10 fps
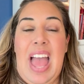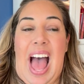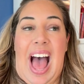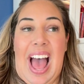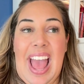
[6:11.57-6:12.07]

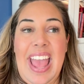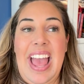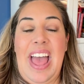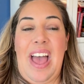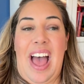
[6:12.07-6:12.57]

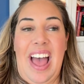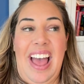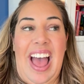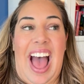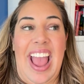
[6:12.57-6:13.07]
I
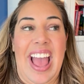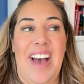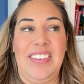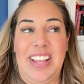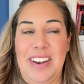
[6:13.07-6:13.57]

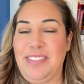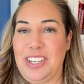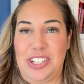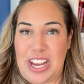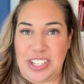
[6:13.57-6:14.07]
have a lot of
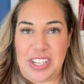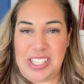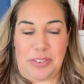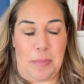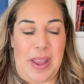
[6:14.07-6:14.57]

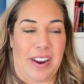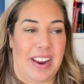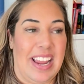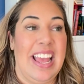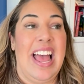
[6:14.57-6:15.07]
suggestions for
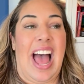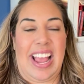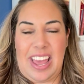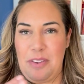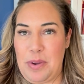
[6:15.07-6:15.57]
pairing. I
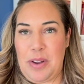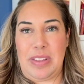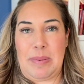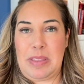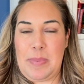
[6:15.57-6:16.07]
kind of went over
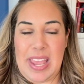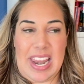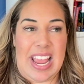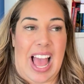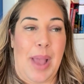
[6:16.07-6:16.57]
them at the
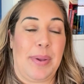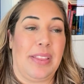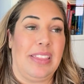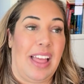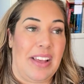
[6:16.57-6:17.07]
beginning. I
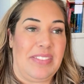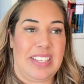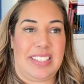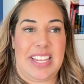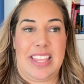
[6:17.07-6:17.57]
would love
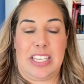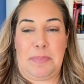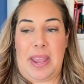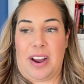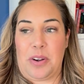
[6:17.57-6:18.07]
to see this
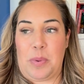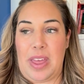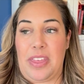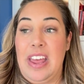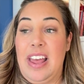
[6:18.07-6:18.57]
paired
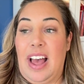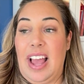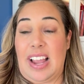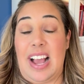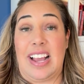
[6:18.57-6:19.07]
with
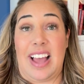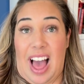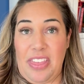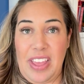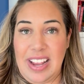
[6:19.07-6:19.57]
a
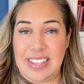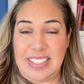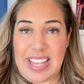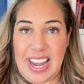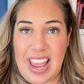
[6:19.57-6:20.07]
Gothic
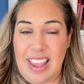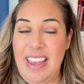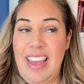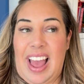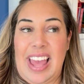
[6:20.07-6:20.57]
setting.
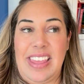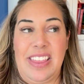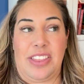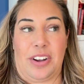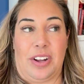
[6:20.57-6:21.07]
I think
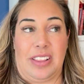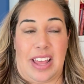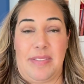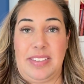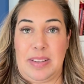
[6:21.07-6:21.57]
that there are a
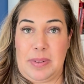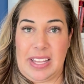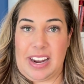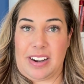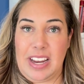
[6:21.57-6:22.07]
lot of
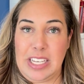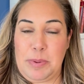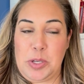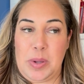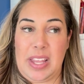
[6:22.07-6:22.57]
similarities
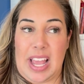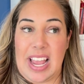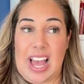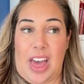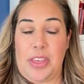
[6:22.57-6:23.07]
between a
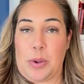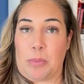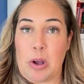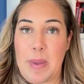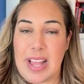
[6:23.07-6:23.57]
Gothic
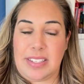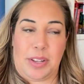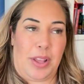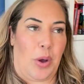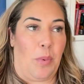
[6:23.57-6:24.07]
romance,
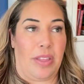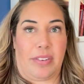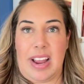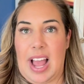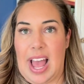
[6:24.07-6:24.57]
so a
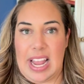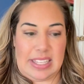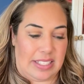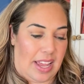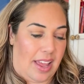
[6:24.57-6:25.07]
Wuthering
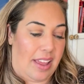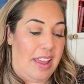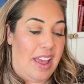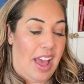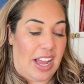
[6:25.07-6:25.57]
Heights, a
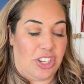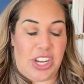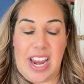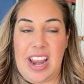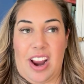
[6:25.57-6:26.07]

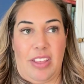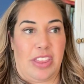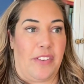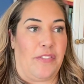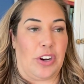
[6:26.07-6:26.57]
Jane Eyre,
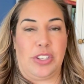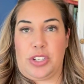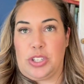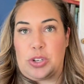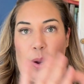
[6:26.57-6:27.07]
the first
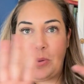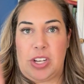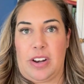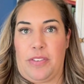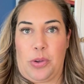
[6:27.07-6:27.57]

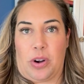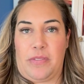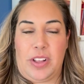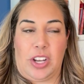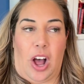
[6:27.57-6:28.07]
description of
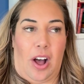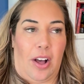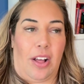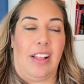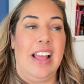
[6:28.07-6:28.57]
Thornfield
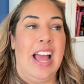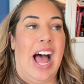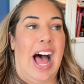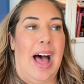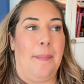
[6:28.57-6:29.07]
Hall.
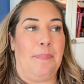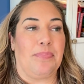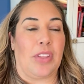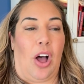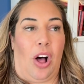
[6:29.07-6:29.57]

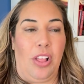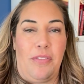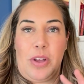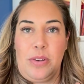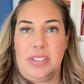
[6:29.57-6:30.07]
All
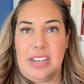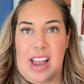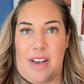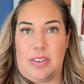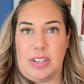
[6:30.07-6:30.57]
of those
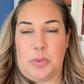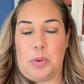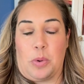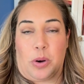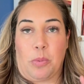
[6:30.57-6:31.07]
novels
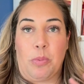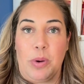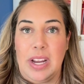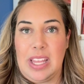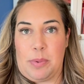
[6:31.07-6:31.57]
would work
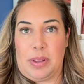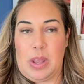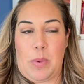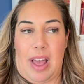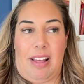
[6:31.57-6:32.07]
really,
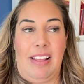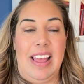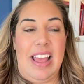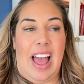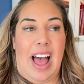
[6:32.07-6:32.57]
really well
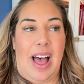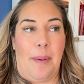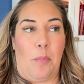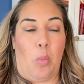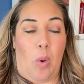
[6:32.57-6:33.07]

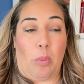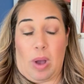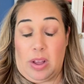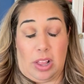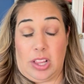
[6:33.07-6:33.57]

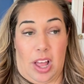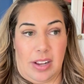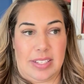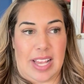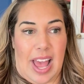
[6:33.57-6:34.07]

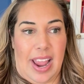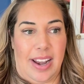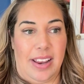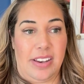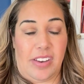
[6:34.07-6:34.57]

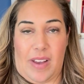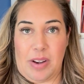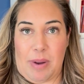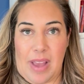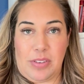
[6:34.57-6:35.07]
alongside
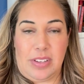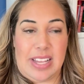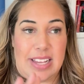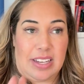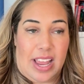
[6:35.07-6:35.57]
Divine Rivals
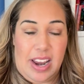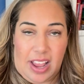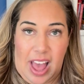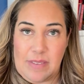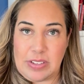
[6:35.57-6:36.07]
in a
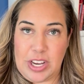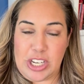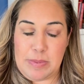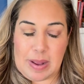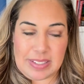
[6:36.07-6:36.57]

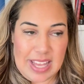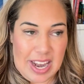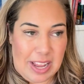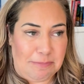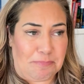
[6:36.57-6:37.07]
conversation about
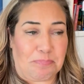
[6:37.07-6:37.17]
setting.